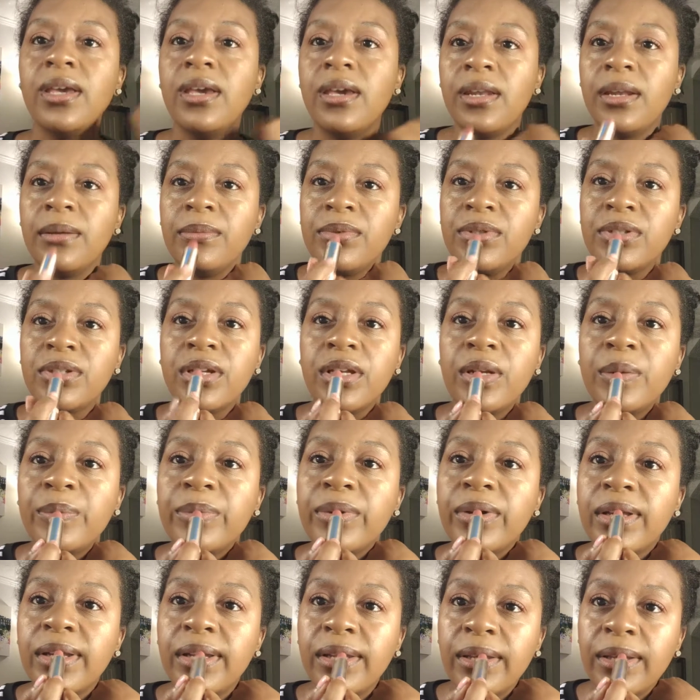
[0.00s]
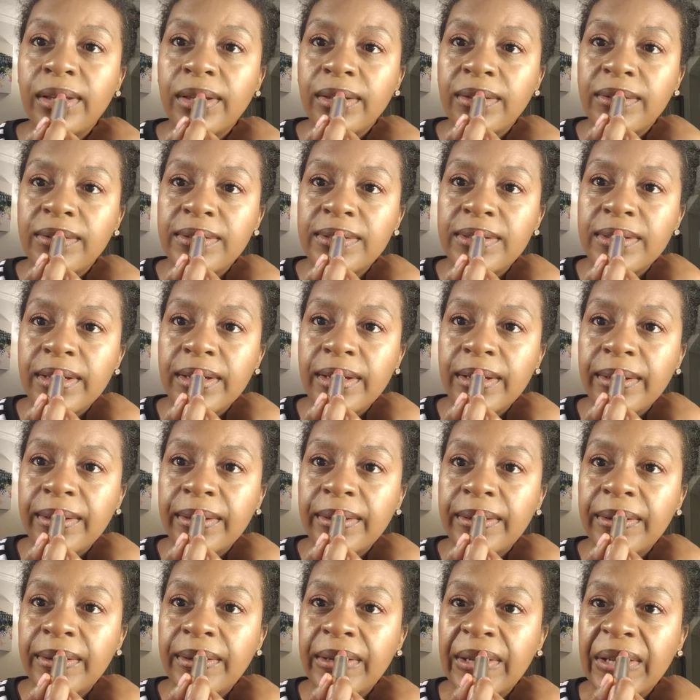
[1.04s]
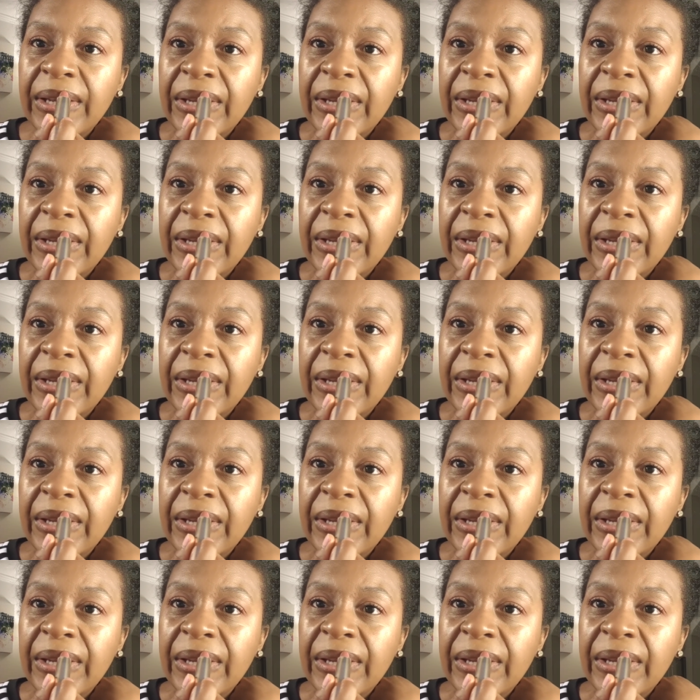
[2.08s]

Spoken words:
And I'm just going to put it inside